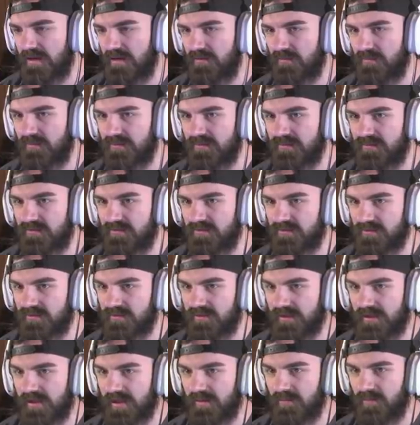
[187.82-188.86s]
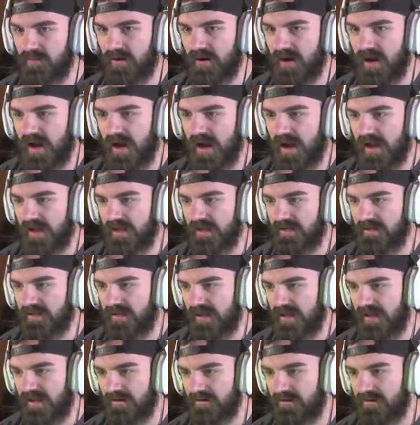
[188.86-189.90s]
it was the game where I
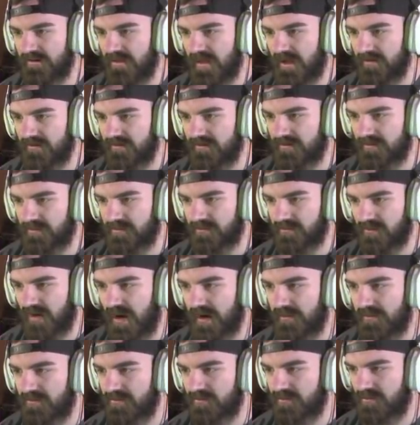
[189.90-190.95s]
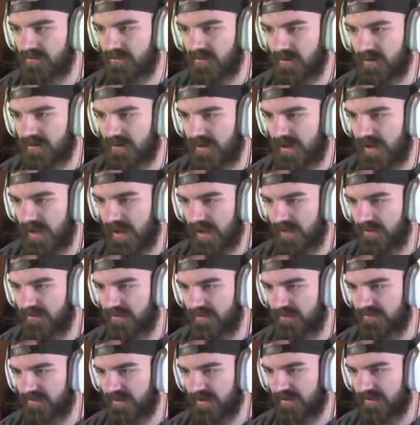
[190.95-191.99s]
gained a thousand subscribers on and
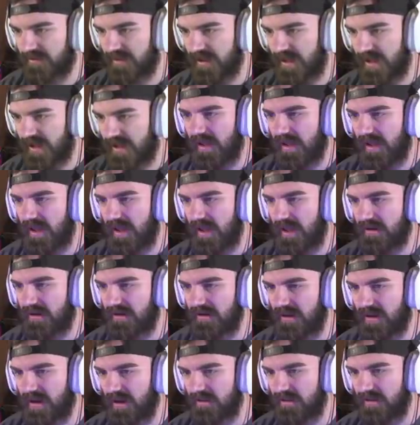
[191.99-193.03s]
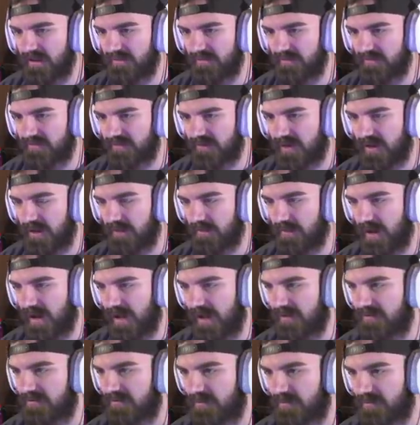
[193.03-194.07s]
things like that. And I love this game. I
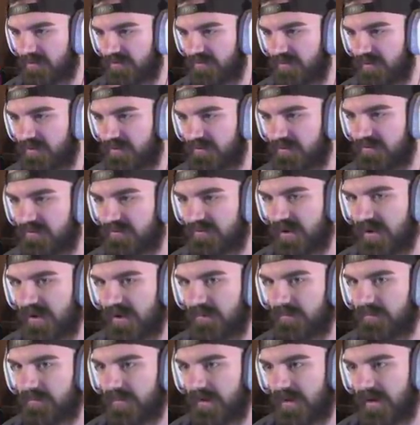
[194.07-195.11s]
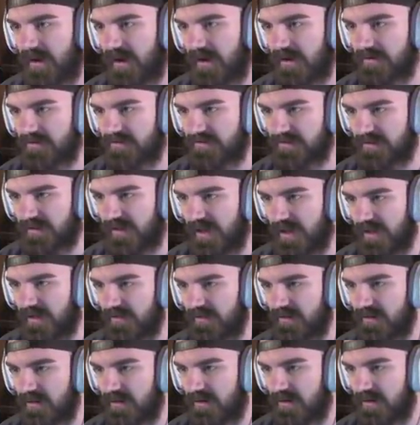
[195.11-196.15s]
had so much fun on this game, honestly. And